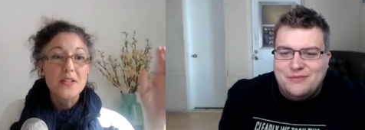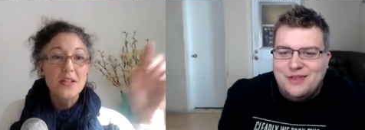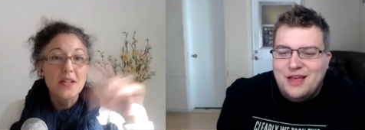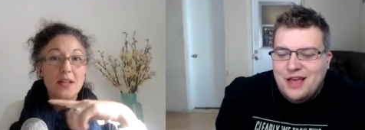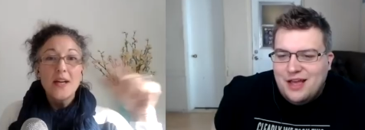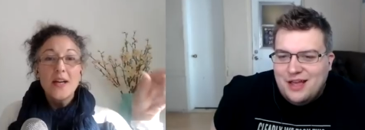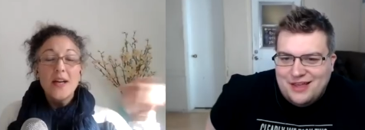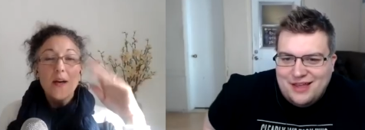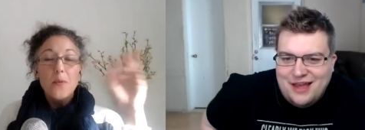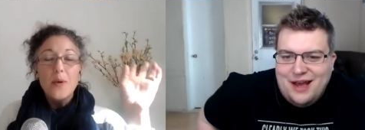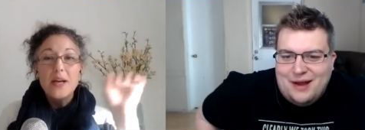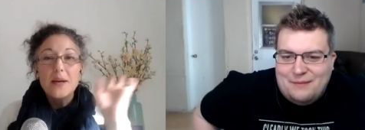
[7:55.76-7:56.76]
Speaker 1: It.
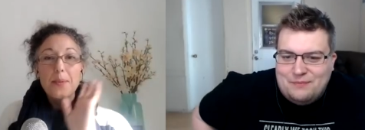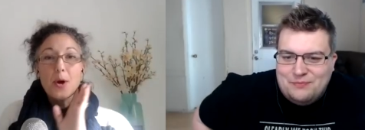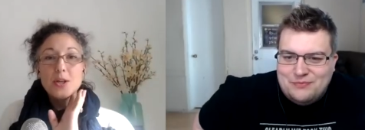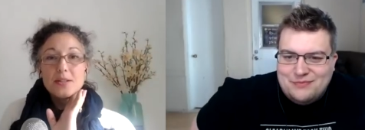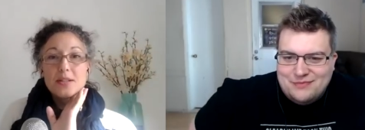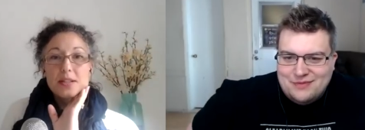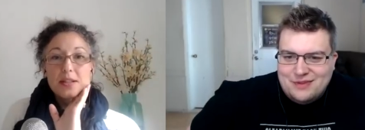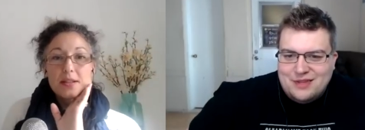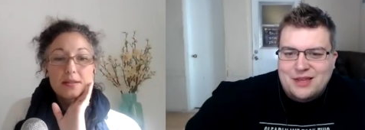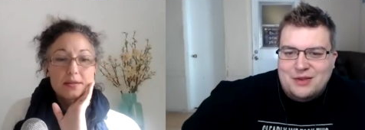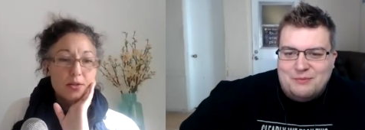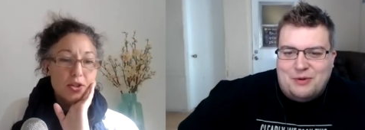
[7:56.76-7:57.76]
We yeah. can post
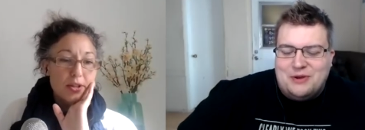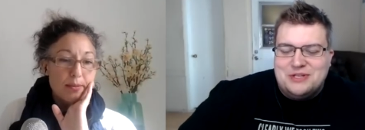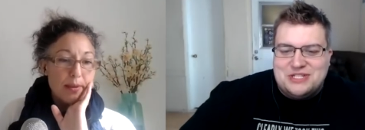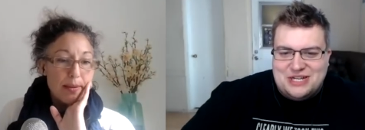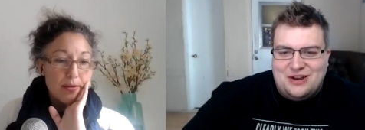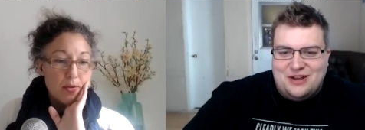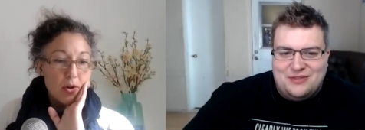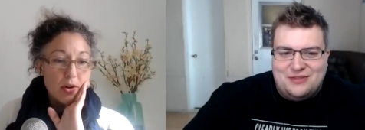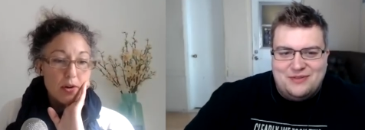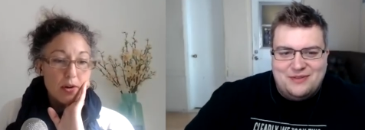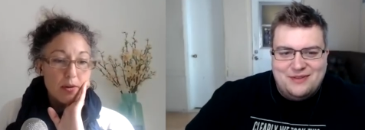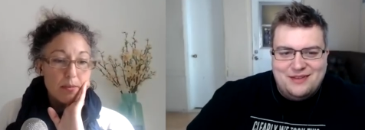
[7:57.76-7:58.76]
it. Oh, shit, post it
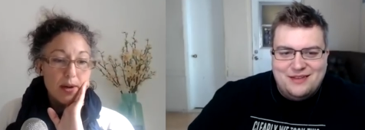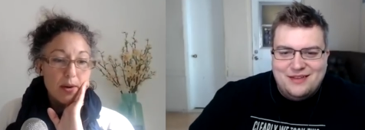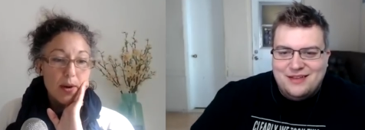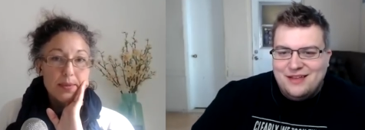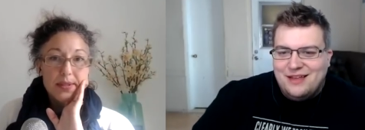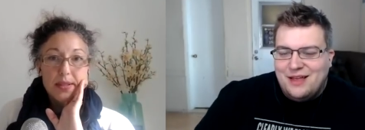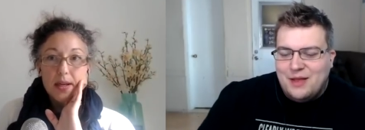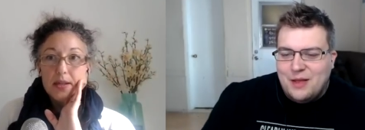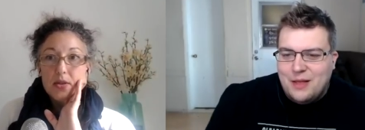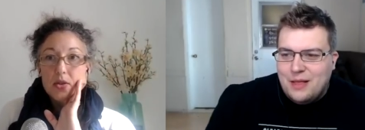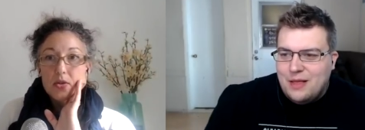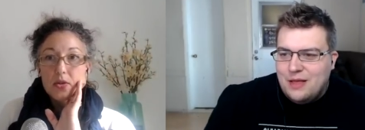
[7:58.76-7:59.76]
on, on my
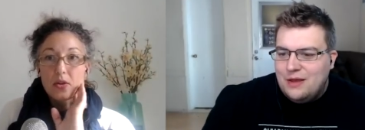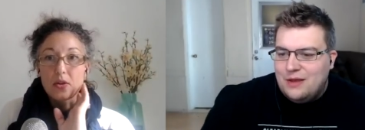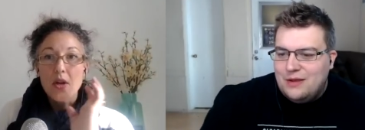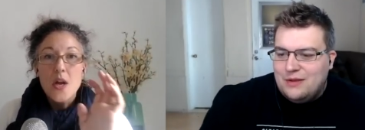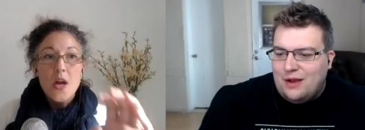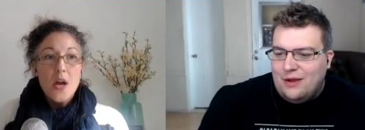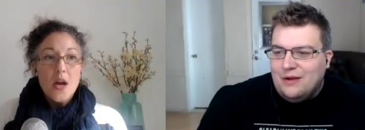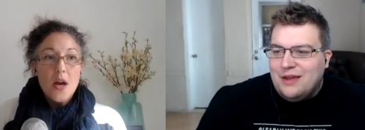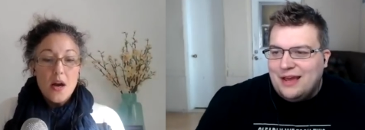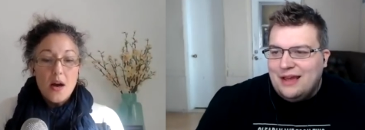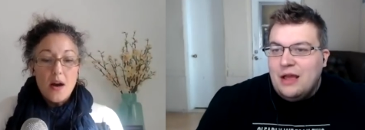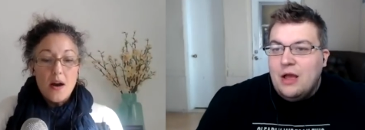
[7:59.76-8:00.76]
website too.
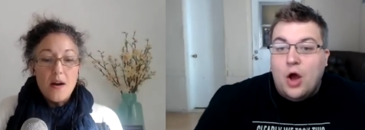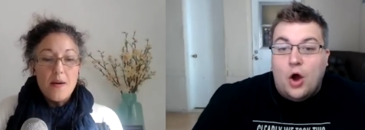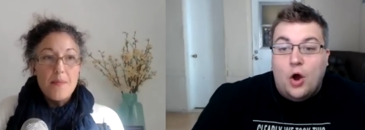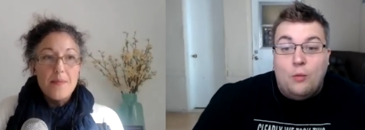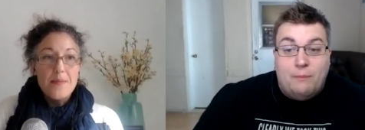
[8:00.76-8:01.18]
Speaker 2: Okay. Um, oh,